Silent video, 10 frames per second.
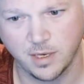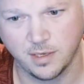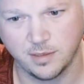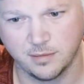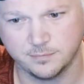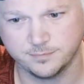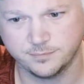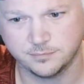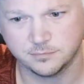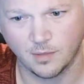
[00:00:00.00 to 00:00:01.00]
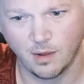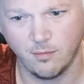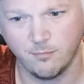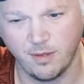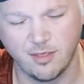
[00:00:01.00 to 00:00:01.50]
Um,
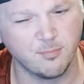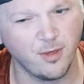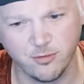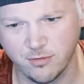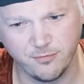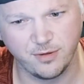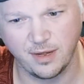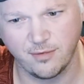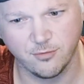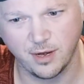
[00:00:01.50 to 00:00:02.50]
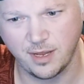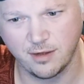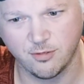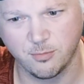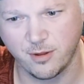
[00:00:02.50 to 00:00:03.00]
has Mother even ever
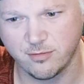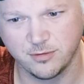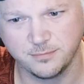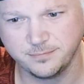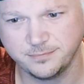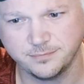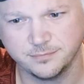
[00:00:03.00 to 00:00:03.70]
had espresso?